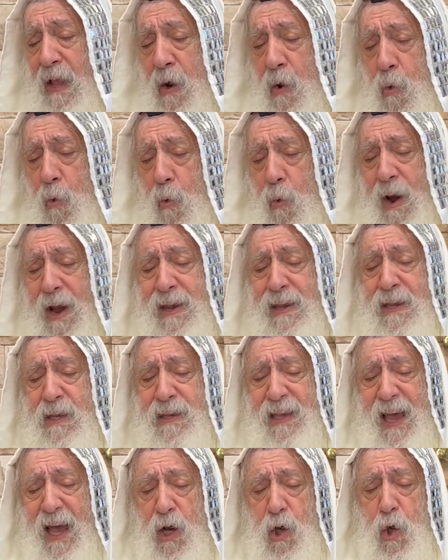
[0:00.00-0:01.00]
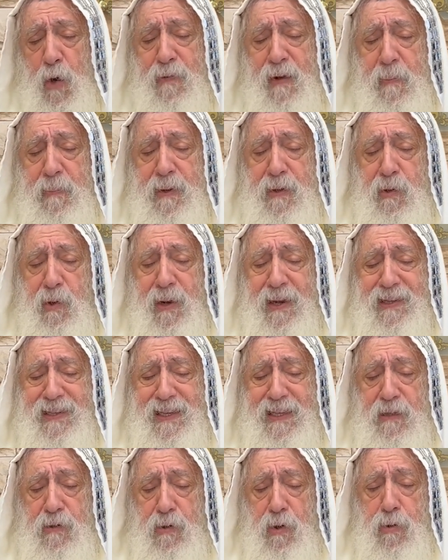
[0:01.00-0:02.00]
Why Yaakov Abinu, he
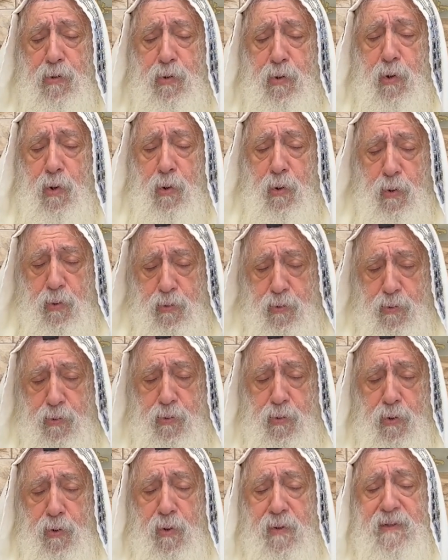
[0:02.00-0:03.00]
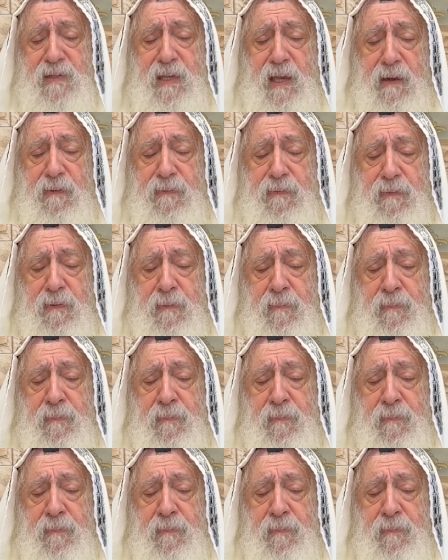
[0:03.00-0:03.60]
did not go to Yosef,